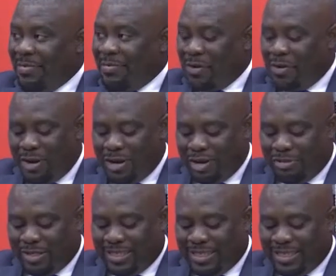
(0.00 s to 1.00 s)
Ebo
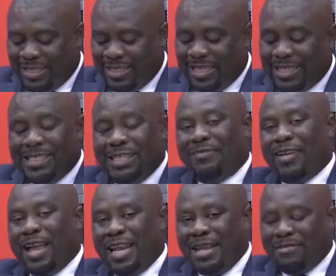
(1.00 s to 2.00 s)
Richardson. He's the Chief
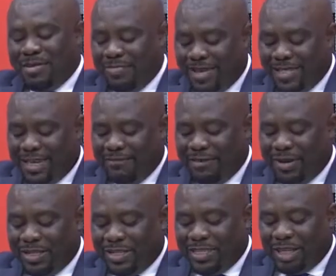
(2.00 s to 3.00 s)
Enablement and
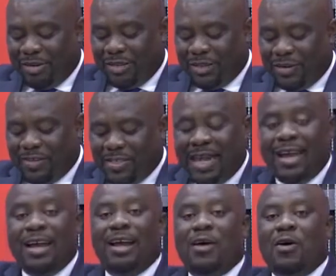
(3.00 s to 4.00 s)
Information Security Officer
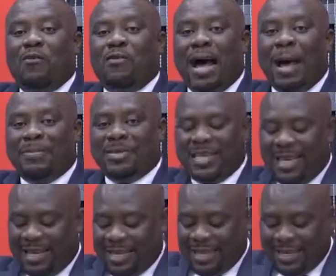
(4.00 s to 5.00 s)
of APSA
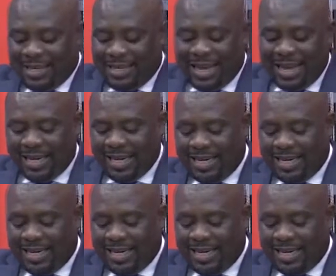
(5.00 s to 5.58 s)
Ghana.